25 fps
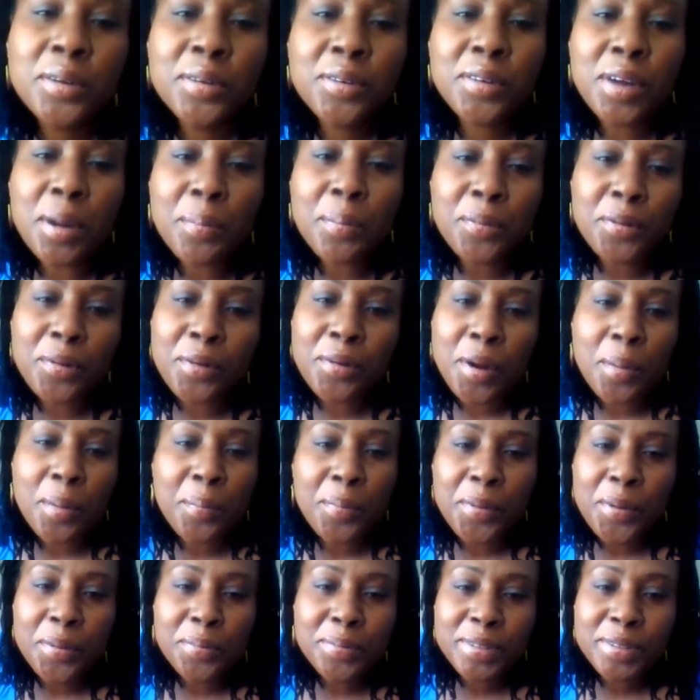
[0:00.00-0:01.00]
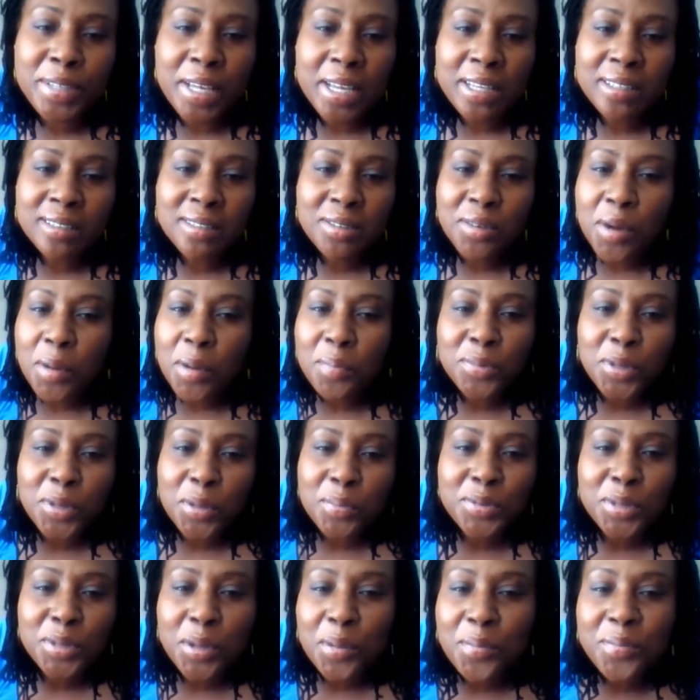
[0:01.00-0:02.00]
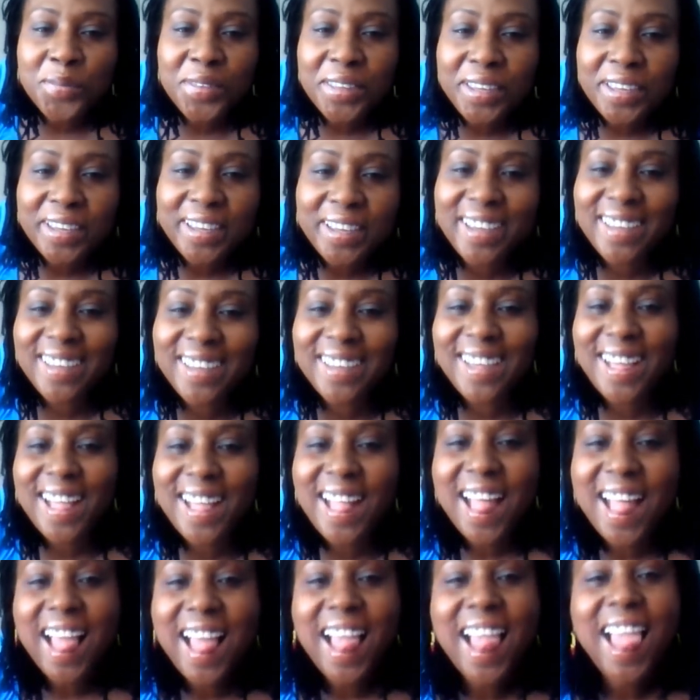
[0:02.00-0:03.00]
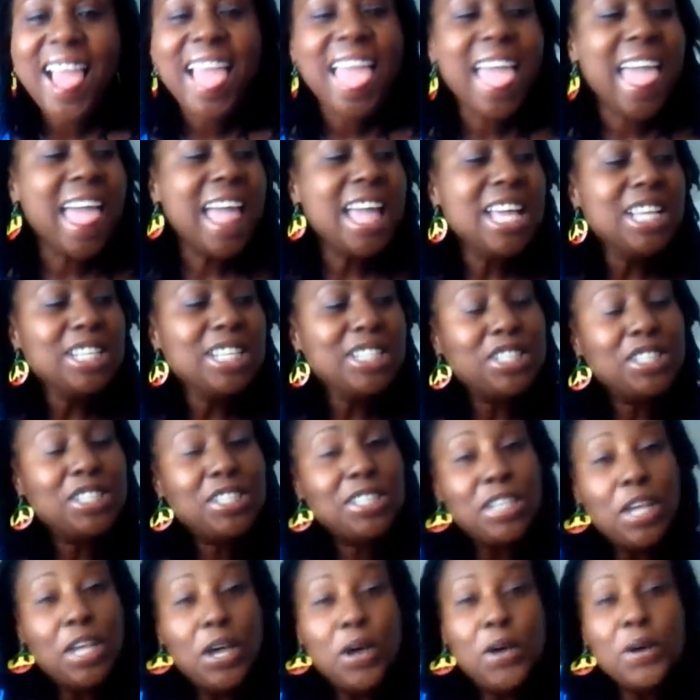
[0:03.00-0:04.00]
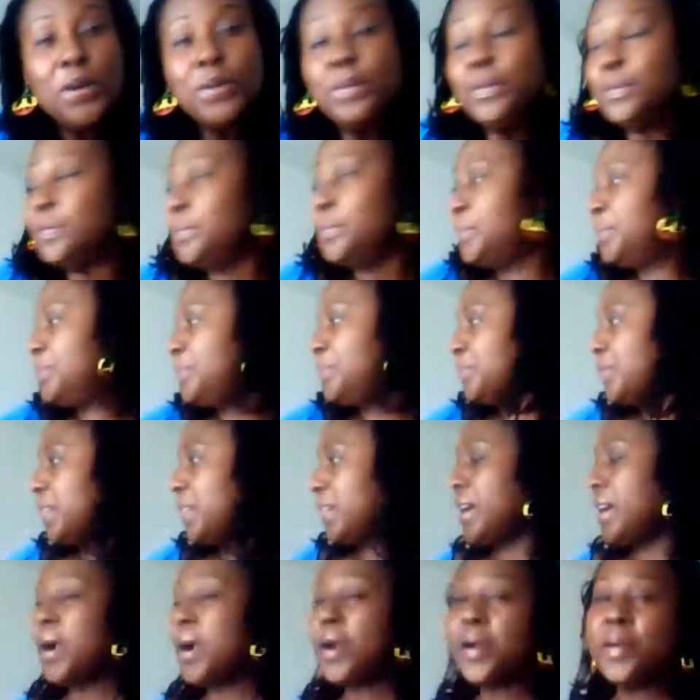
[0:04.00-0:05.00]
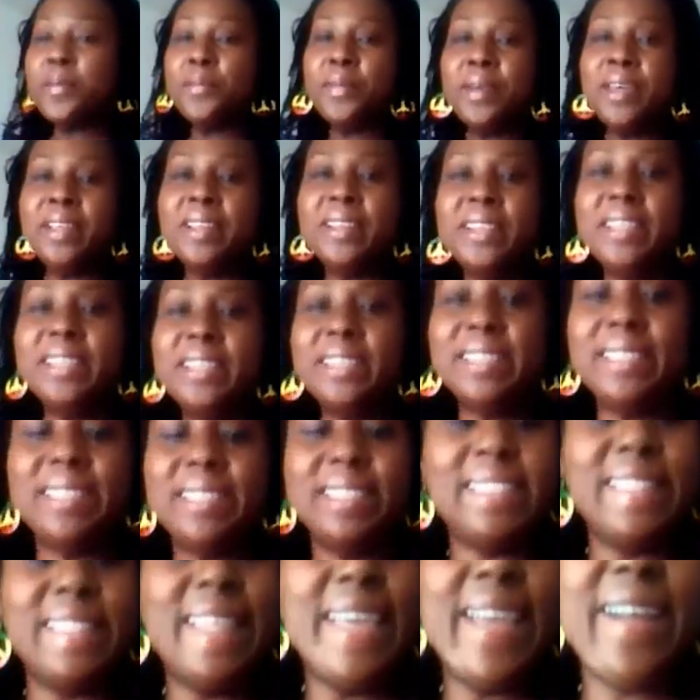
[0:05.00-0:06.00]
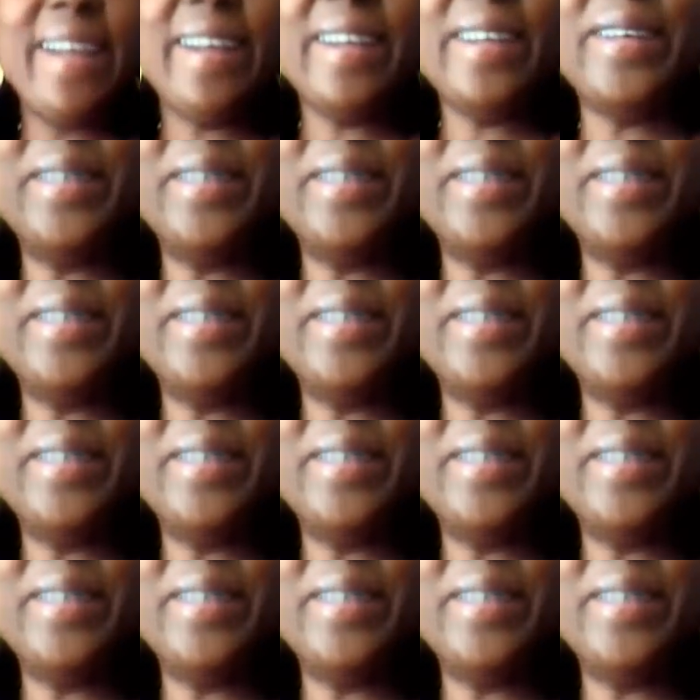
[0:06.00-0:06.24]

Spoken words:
crops and crops up something. So the caramel is there